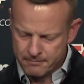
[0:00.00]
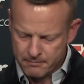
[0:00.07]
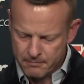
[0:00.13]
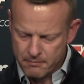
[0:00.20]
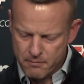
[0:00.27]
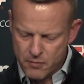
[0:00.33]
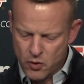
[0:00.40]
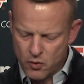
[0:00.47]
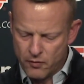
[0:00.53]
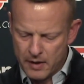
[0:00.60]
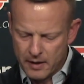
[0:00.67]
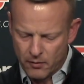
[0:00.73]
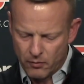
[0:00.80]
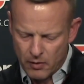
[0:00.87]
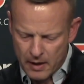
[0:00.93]
moving
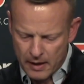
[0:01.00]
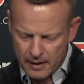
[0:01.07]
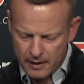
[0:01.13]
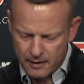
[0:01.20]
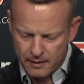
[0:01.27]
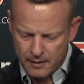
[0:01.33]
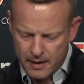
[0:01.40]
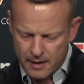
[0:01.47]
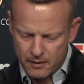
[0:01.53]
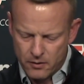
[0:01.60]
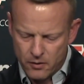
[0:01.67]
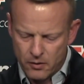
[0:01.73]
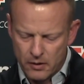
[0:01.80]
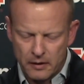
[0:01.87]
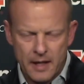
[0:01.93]
and running and
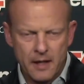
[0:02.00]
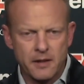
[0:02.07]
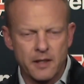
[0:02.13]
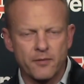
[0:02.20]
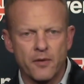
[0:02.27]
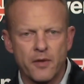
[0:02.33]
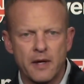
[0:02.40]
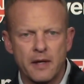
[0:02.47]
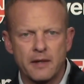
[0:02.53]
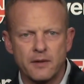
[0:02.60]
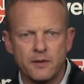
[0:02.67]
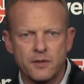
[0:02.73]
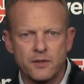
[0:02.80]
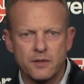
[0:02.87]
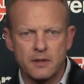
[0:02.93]
doing a lot of different
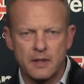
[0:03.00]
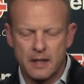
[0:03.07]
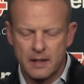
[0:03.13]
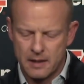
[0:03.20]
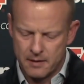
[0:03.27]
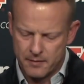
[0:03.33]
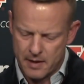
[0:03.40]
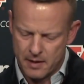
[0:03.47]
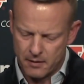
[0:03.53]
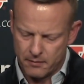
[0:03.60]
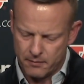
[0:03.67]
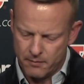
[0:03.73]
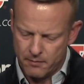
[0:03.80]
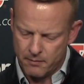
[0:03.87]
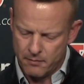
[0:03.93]
things that are
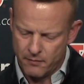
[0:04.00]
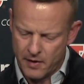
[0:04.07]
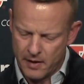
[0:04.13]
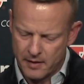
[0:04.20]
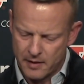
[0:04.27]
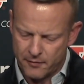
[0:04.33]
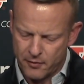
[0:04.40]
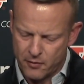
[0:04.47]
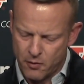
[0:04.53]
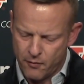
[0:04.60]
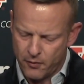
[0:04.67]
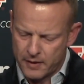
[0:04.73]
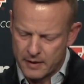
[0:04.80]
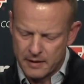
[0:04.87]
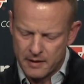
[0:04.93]
very difficult
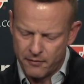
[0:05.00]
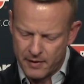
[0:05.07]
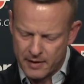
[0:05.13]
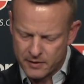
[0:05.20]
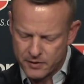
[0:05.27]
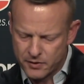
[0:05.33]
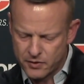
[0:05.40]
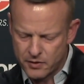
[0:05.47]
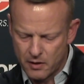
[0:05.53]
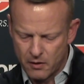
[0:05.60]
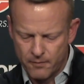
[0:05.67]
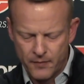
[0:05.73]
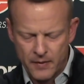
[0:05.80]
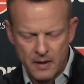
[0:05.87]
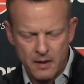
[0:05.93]
for the defenses. So
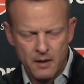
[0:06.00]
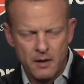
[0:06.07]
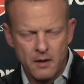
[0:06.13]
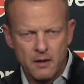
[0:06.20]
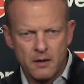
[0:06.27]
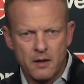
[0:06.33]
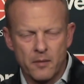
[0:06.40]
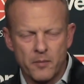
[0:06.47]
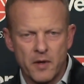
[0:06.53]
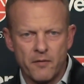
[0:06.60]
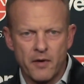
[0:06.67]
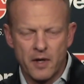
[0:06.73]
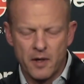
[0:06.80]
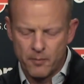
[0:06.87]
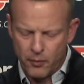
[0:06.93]
I've been
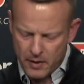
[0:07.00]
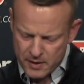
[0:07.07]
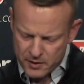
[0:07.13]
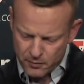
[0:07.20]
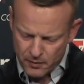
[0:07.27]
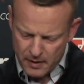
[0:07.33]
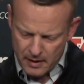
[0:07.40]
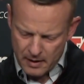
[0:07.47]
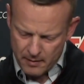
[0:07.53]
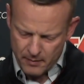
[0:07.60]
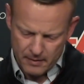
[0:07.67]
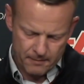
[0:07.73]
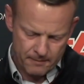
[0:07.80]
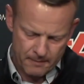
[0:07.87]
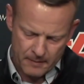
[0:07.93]
very impressed with him.
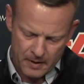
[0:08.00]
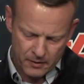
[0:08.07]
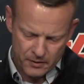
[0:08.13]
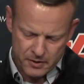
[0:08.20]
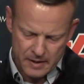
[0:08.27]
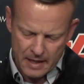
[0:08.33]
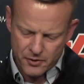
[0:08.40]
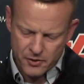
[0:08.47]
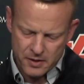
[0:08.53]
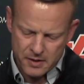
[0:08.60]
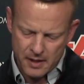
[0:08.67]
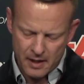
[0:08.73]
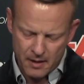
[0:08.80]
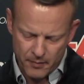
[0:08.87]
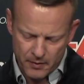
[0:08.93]
And, you know, it's not just
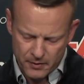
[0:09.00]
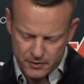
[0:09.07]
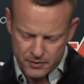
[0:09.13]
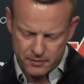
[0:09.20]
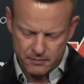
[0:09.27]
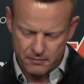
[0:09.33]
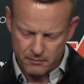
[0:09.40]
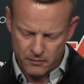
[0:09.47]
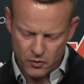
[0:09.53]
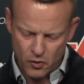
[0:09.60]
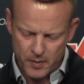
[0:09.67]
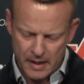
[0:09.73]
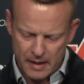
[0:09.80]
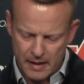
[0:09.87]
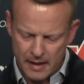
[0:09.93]
him. There's too
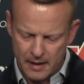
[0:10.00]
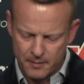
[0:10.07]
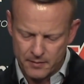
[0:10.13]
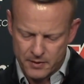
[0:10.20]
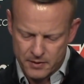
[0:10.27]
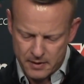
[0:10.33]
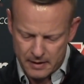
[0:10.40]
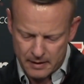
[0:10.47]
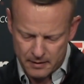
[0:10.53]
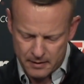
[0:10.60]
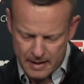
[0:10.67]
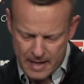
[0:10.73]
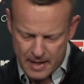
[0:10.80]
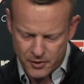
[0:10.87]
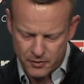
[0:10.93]
many names to
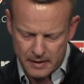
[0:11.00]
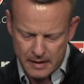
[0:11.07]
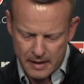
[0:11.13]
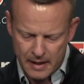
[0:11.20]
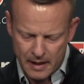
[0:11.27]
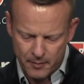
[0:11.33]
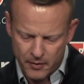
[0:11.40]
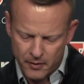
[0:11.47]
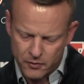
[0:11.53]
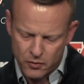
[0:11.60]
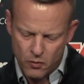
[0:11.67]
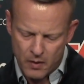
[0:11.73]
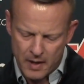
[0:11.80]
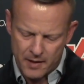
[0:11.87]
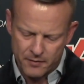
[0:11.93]
actually name. But the two
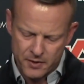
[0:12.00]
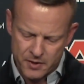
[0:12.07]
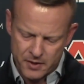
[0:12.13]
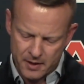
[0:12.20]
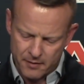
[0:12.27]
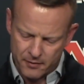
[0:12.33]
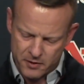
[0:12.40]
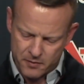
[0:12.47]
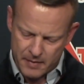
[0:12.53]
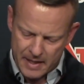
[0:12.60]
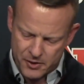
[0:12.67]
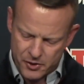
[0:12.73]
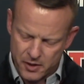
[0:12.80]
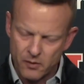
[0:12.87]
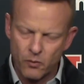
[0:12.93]
wide receivers,
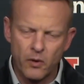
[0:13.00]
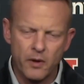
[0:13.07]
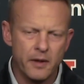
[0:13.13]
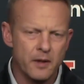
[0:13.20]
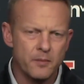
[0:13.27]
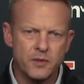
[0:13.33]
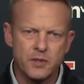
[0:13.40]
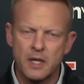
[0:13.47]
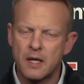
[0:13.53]
Metchie and Williams,